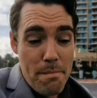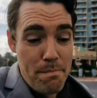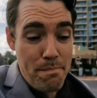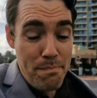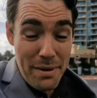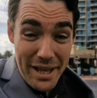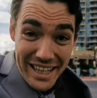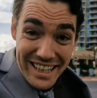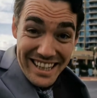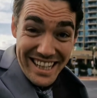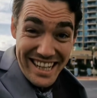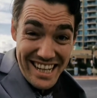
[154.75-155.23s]

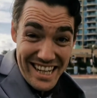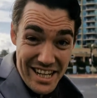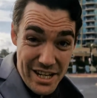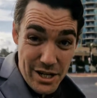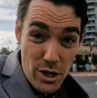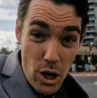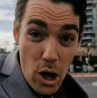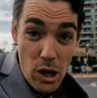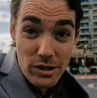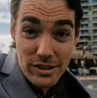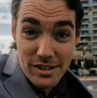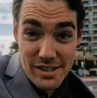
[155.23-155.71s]
billion
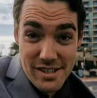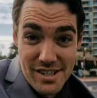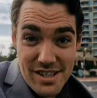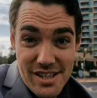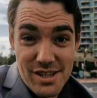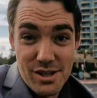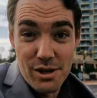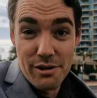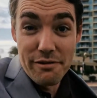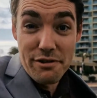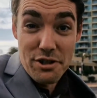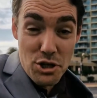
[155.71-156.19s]

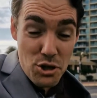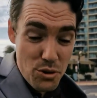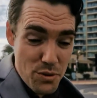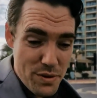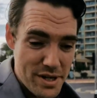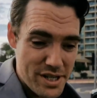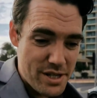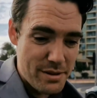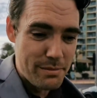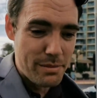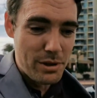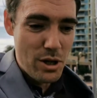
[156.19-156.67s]
of
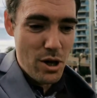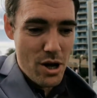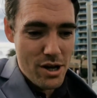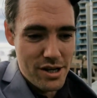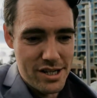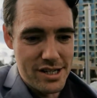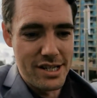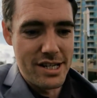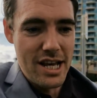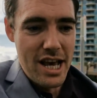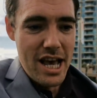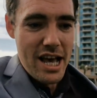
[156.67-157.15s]
tourism
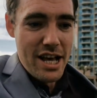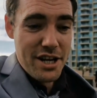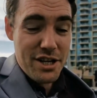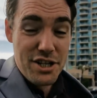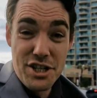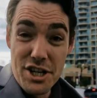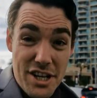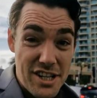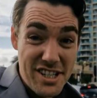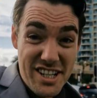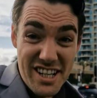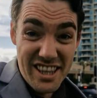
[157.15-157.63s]
lost
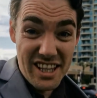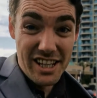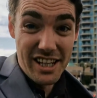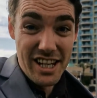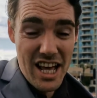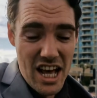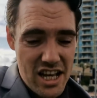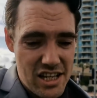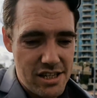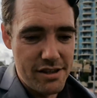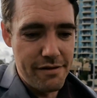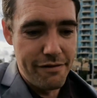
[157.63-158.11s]
just in the
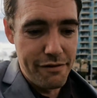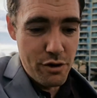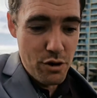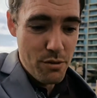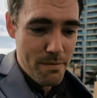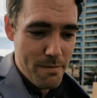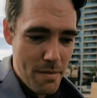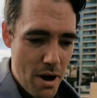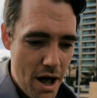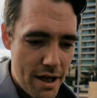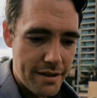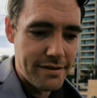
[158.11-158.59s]
last few
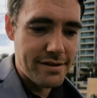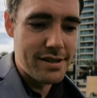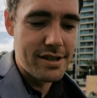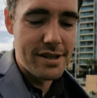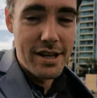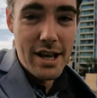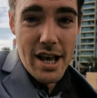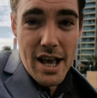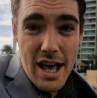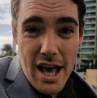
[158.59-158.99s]
months,